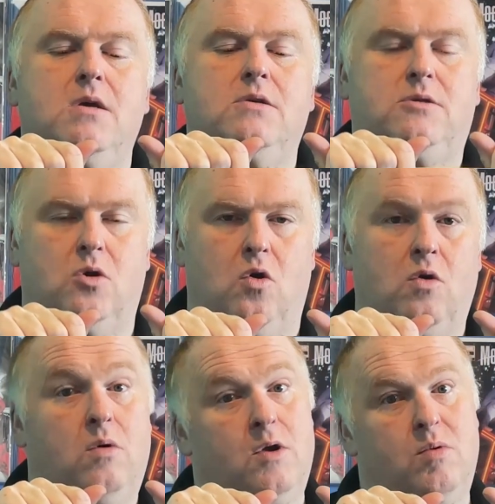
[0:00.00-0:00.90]
So,
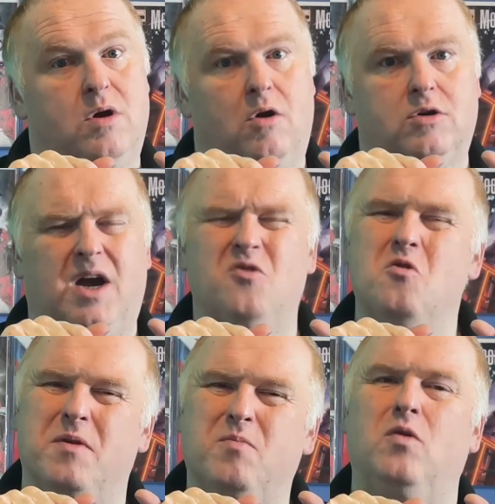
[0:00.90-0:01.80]
what have we got? I
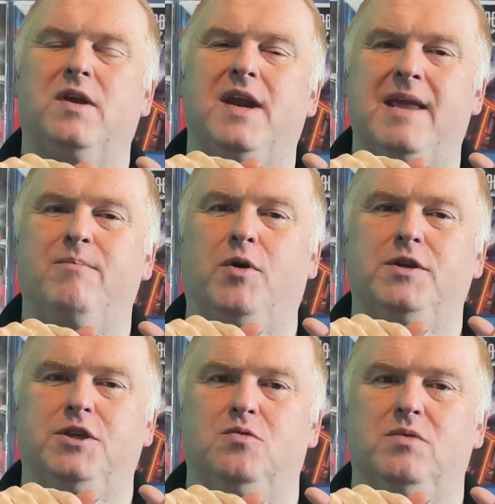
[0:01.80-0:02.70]
hope it's more than a
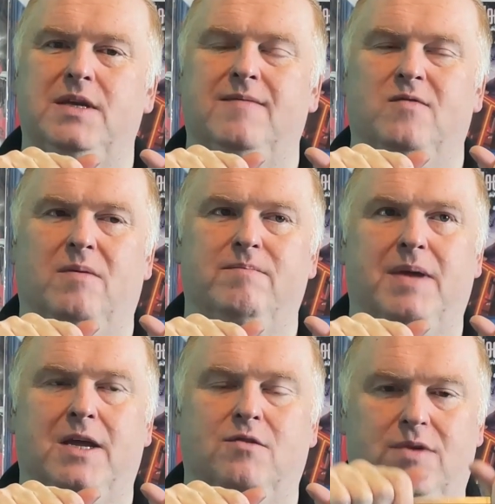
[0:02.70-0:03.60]
9.2, even though I'm
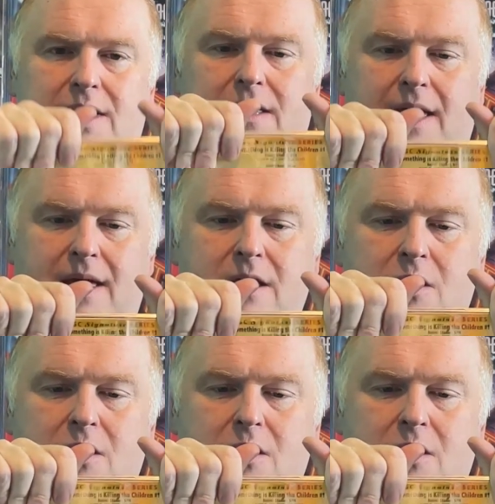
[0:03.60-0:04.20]
being greedy there.